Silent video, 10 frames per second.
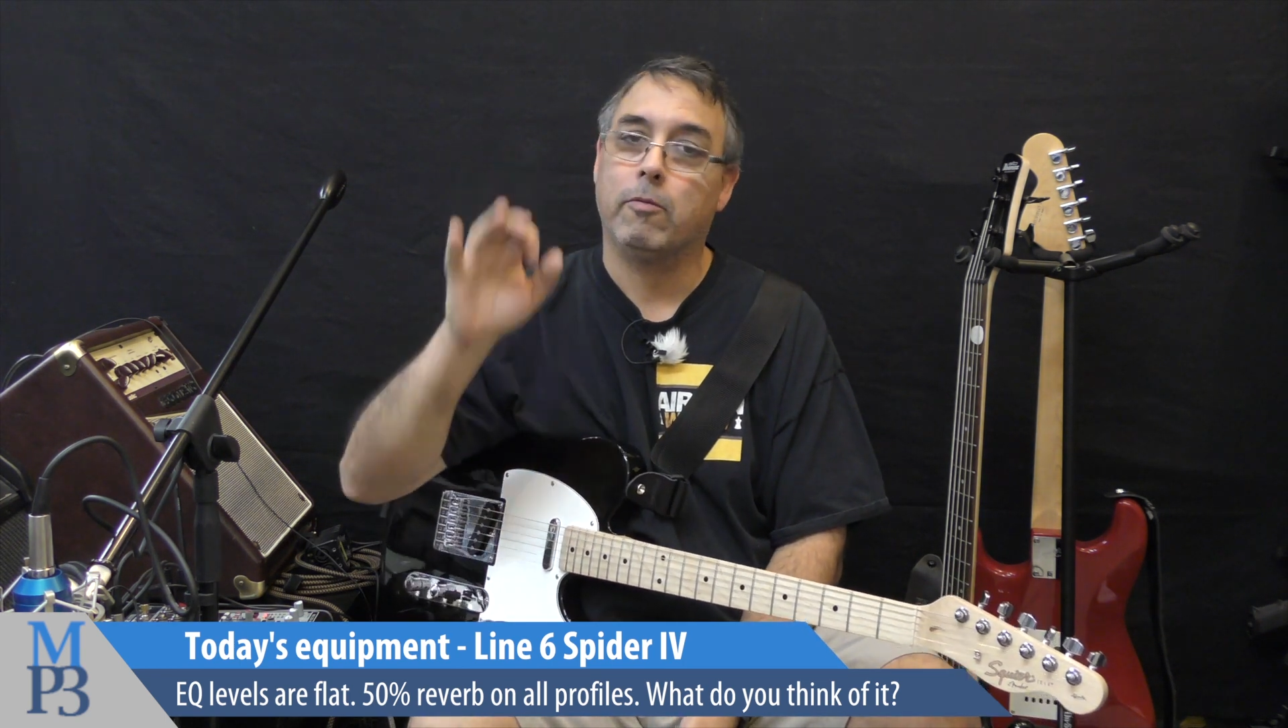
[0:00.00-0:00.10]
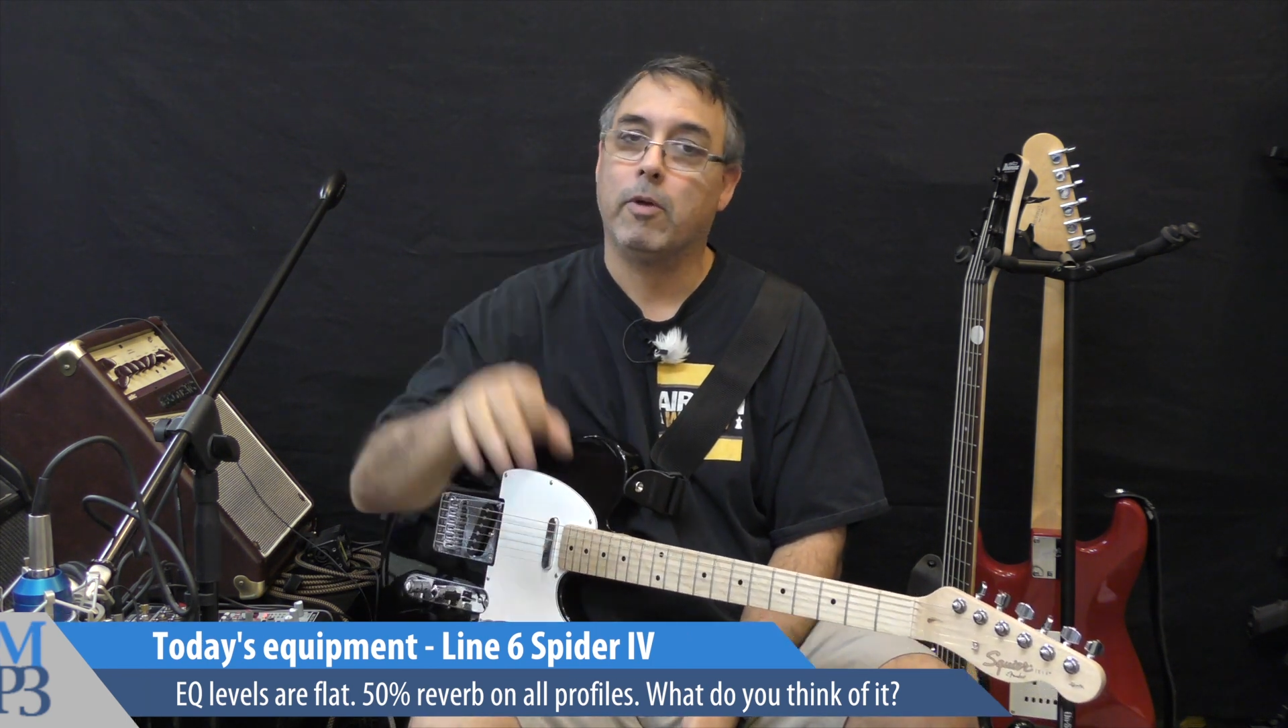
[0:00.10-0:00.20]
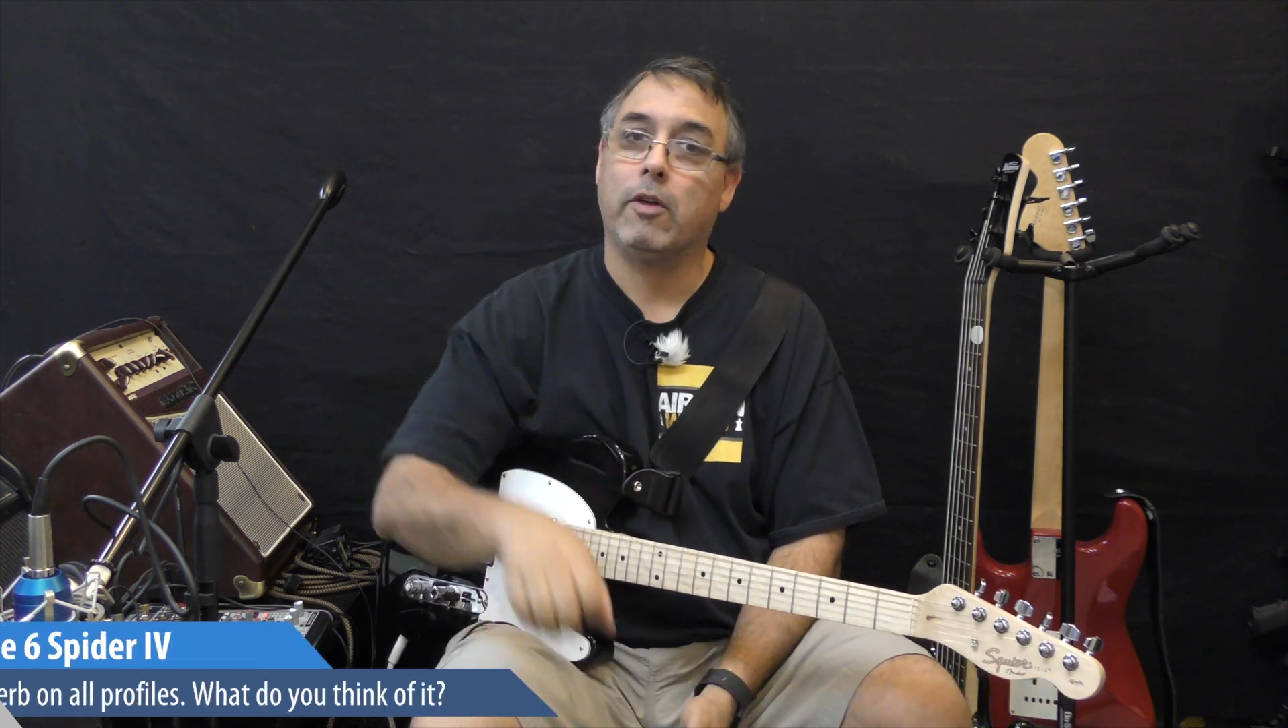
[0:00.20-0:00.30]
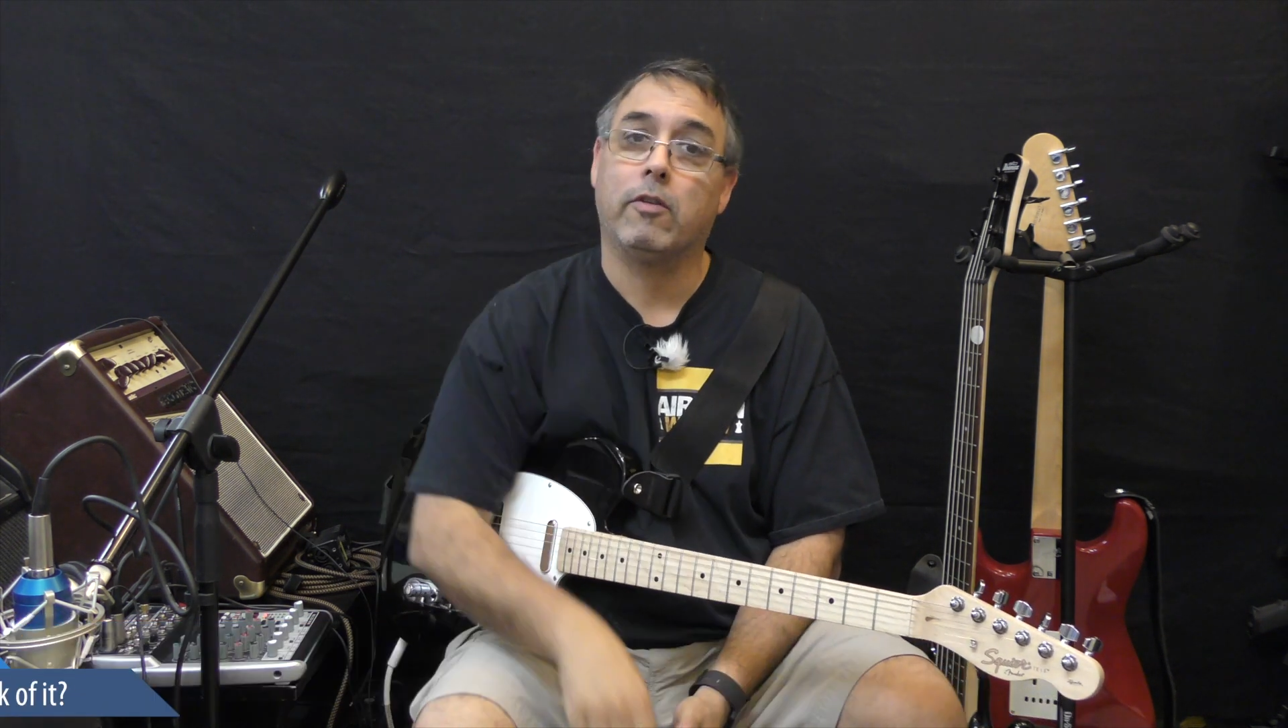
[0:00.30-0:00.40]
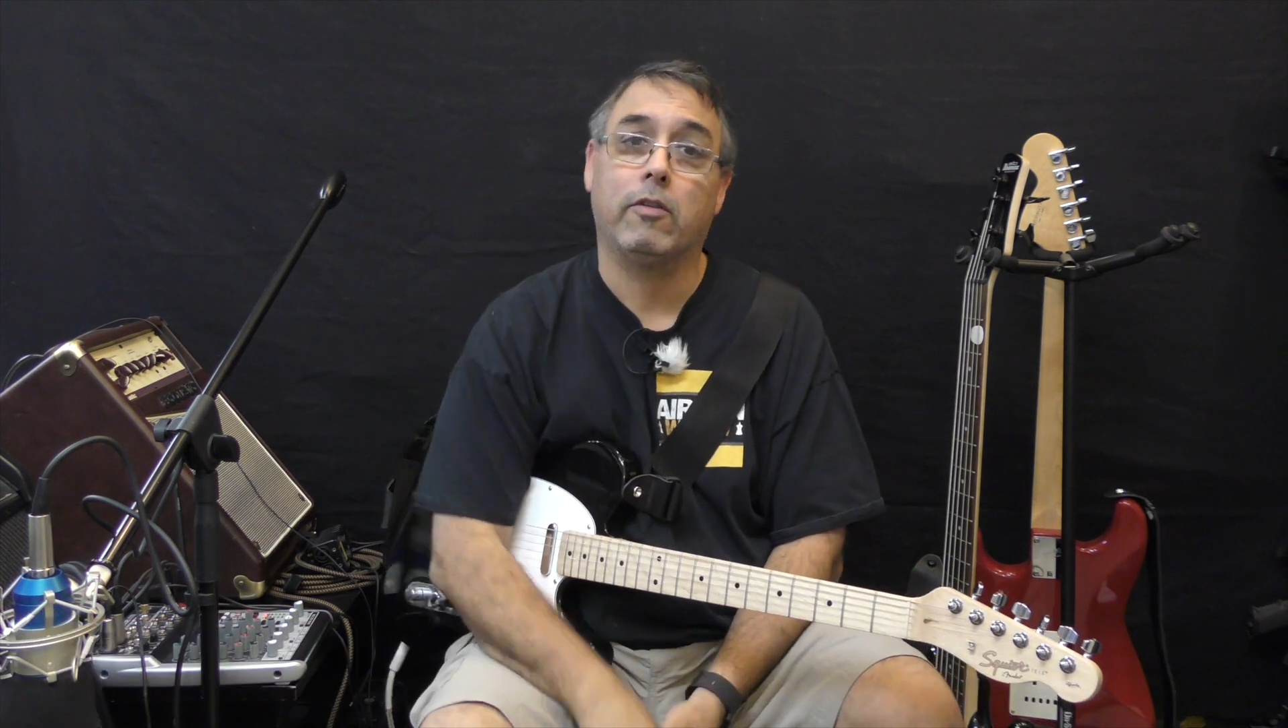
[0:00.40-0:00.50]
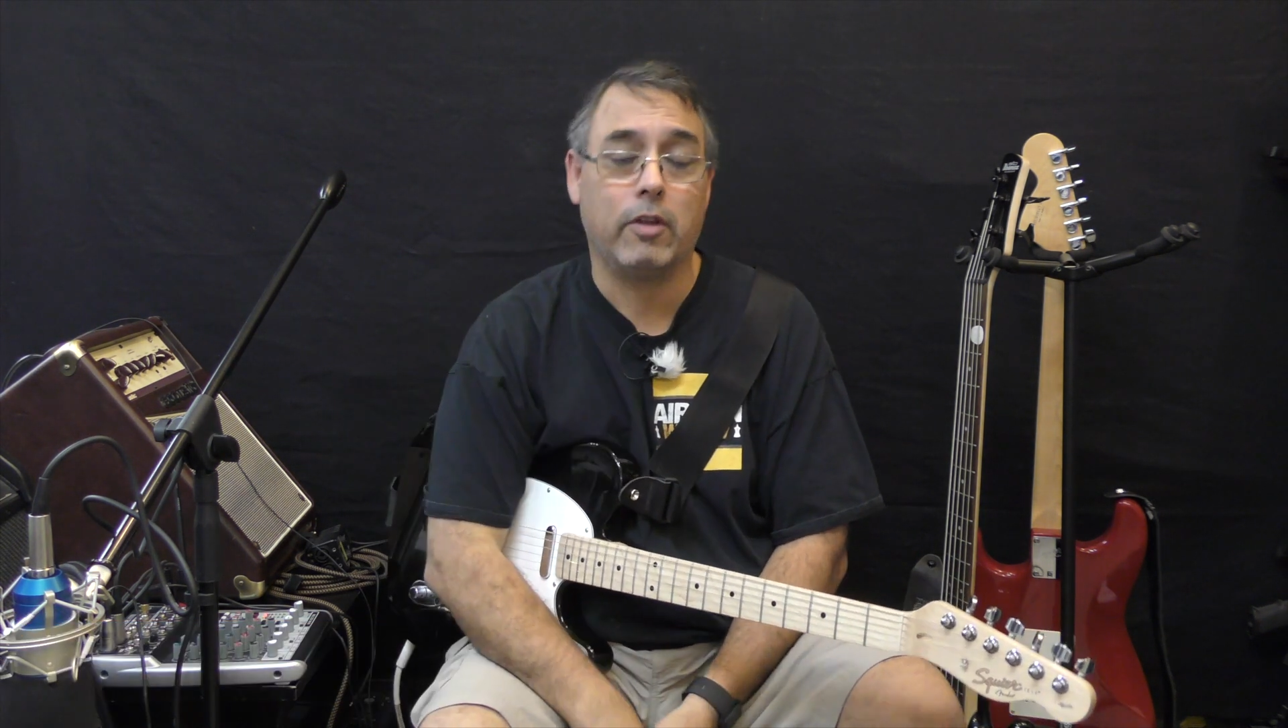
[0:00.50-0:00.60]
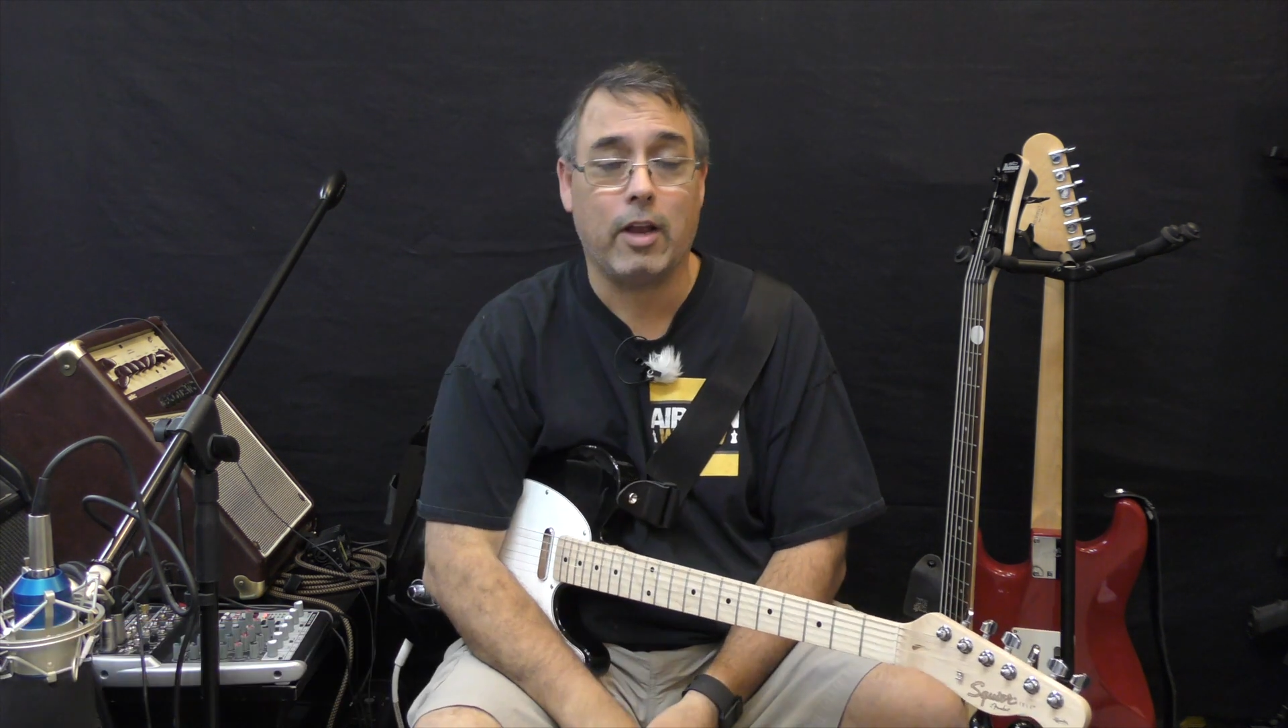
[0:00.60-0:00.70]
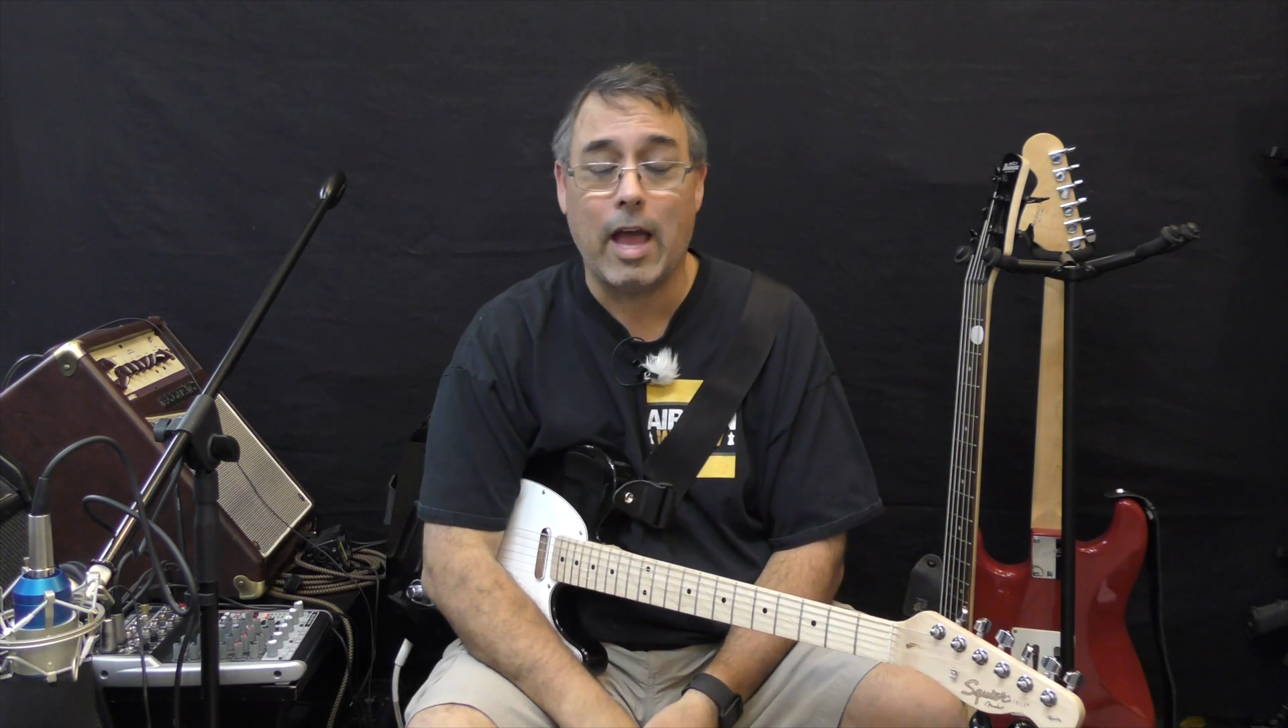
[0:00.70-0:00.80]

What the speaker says: places that